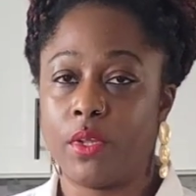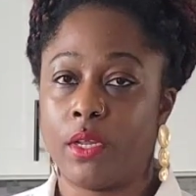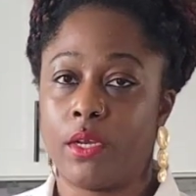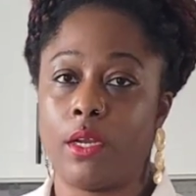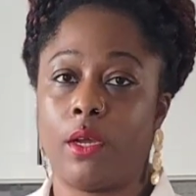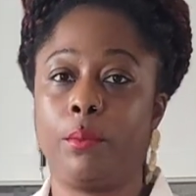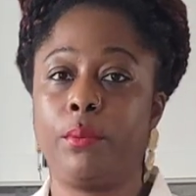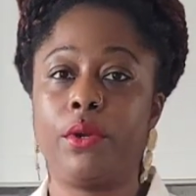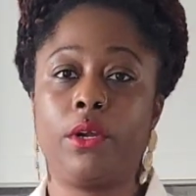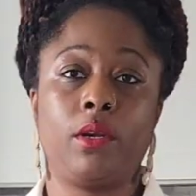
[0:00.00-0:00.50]

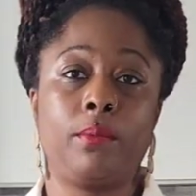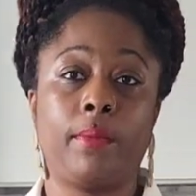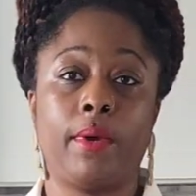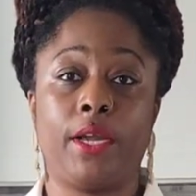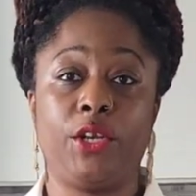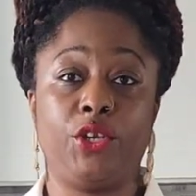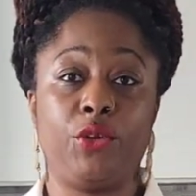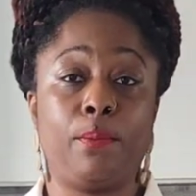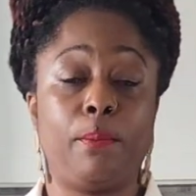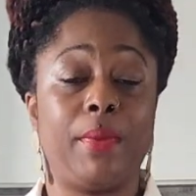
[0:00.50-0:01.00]
Now bear in
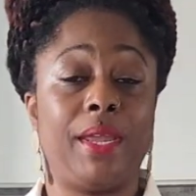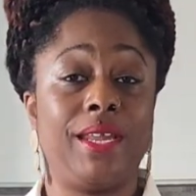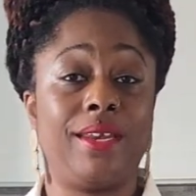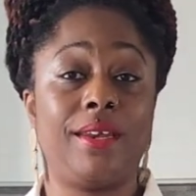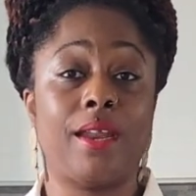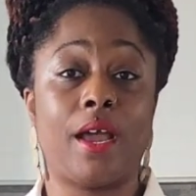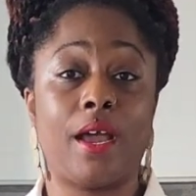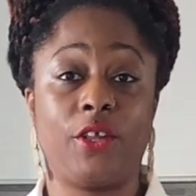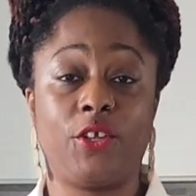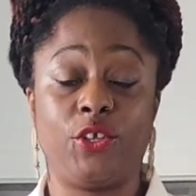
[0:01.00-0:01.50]
mind, you may
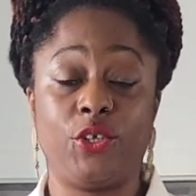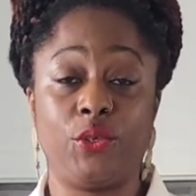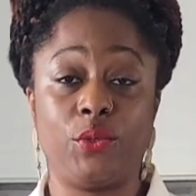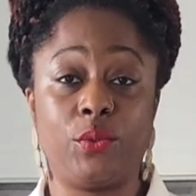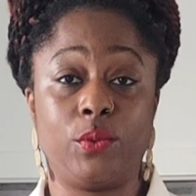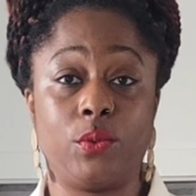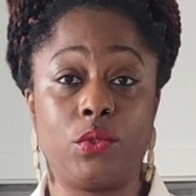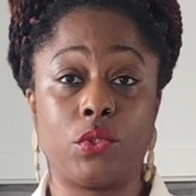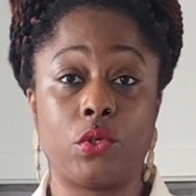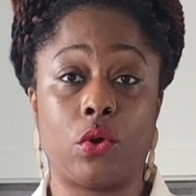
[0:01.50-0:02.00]
not
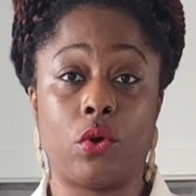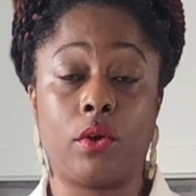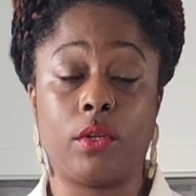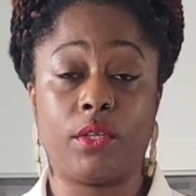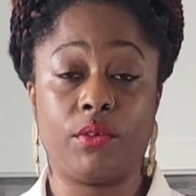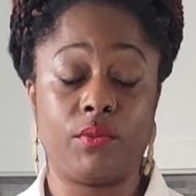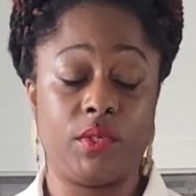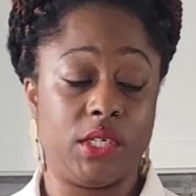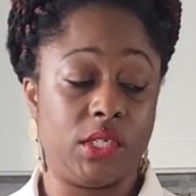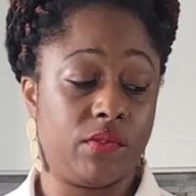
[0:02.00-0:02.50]
use all
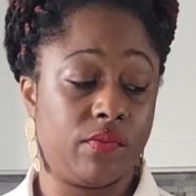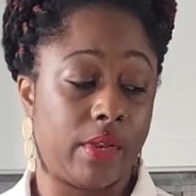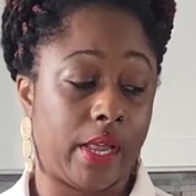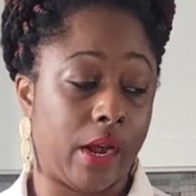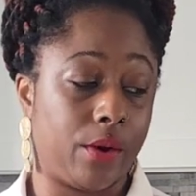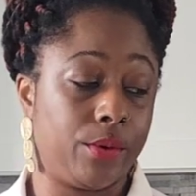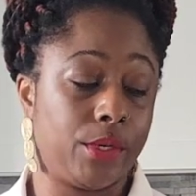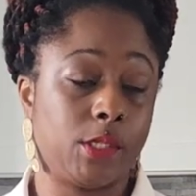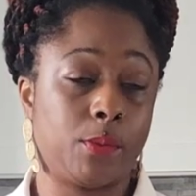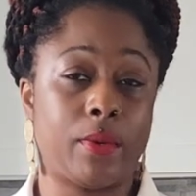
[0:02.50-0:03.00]
of these
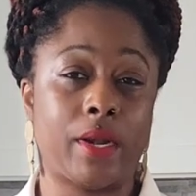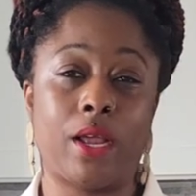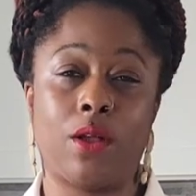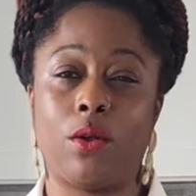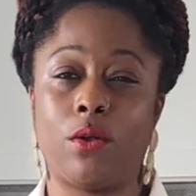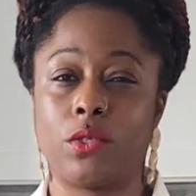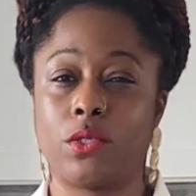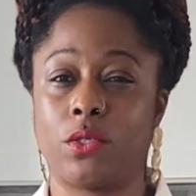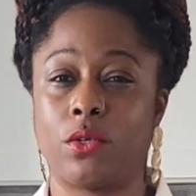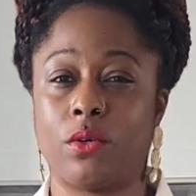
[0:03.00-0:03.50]
flowers, but I
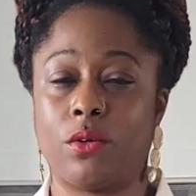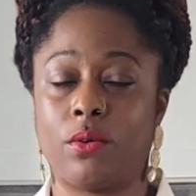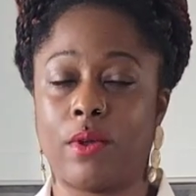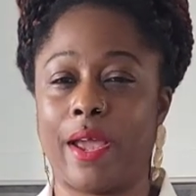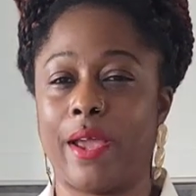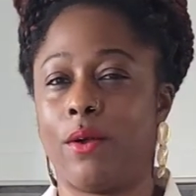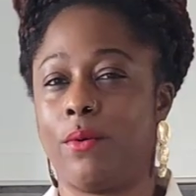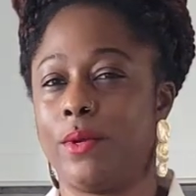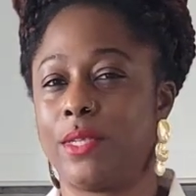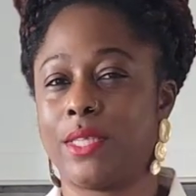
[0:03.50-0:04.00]

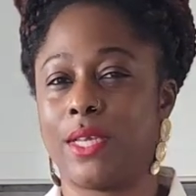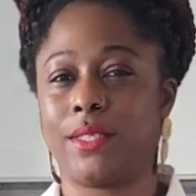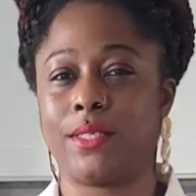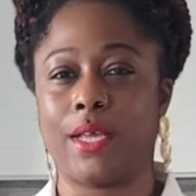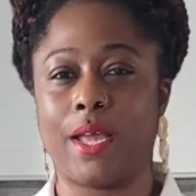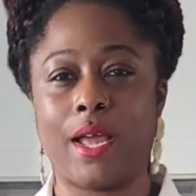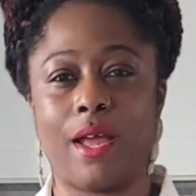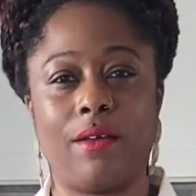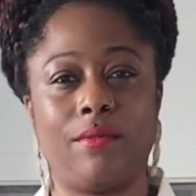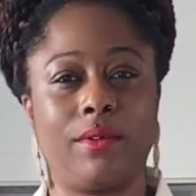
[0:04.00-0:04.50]
always like to
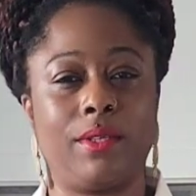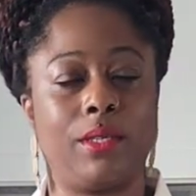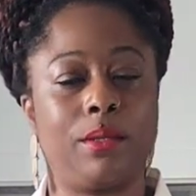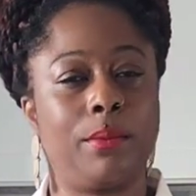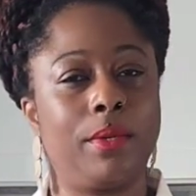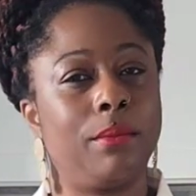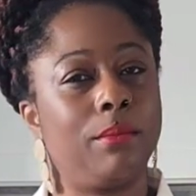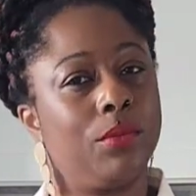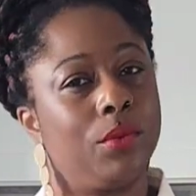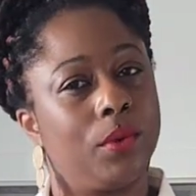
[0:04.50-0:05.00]
have a
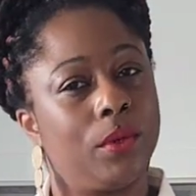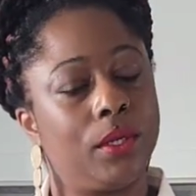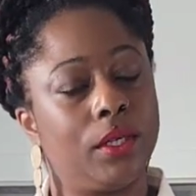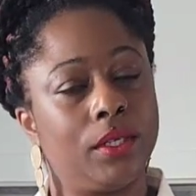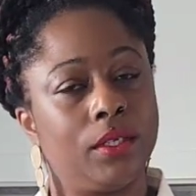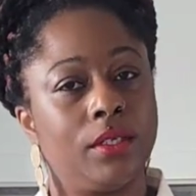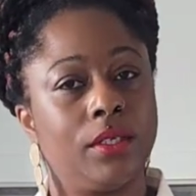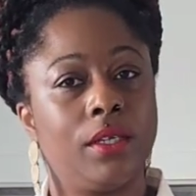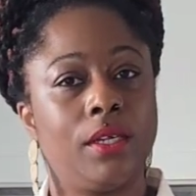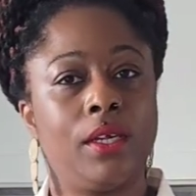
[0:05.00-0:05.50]
little bit
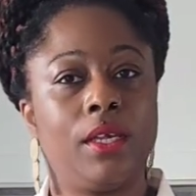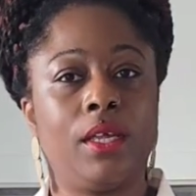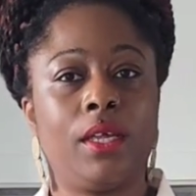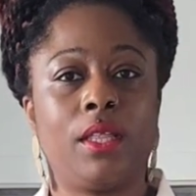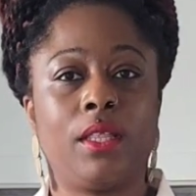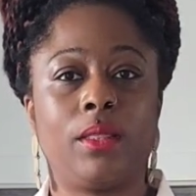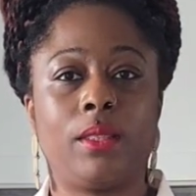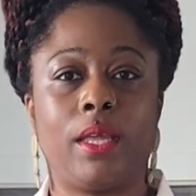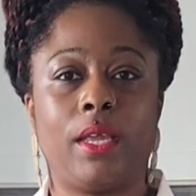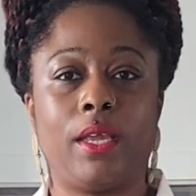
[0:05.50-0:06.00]
more
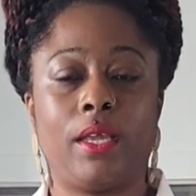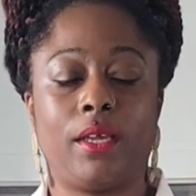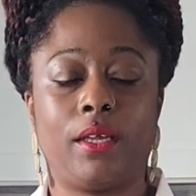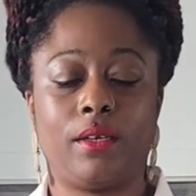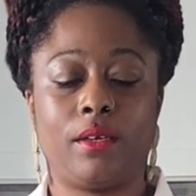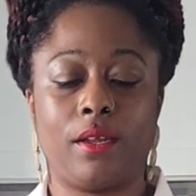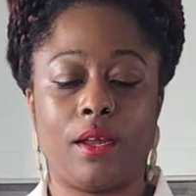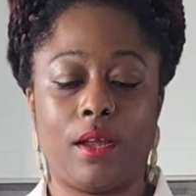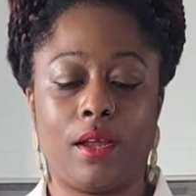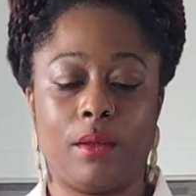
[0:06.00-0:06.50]

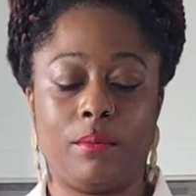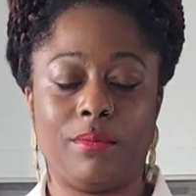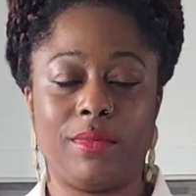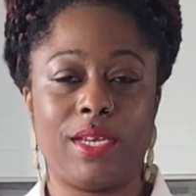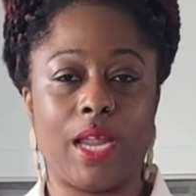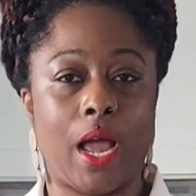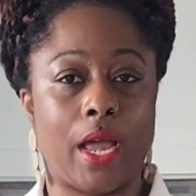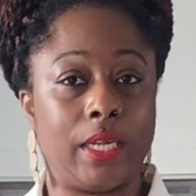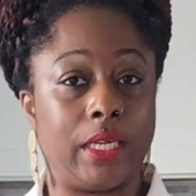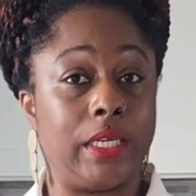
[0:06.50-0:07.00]
than
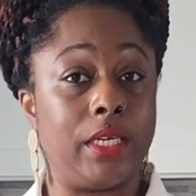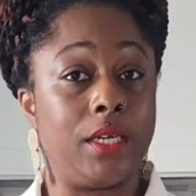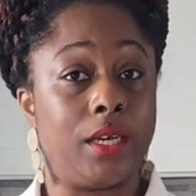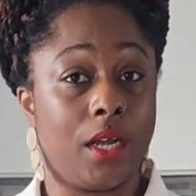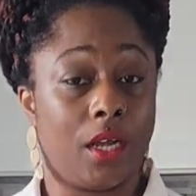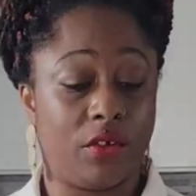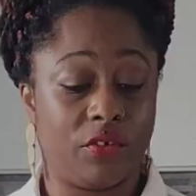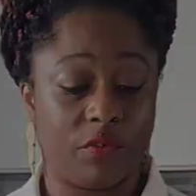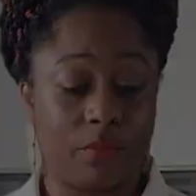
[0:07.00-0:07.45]
not enough.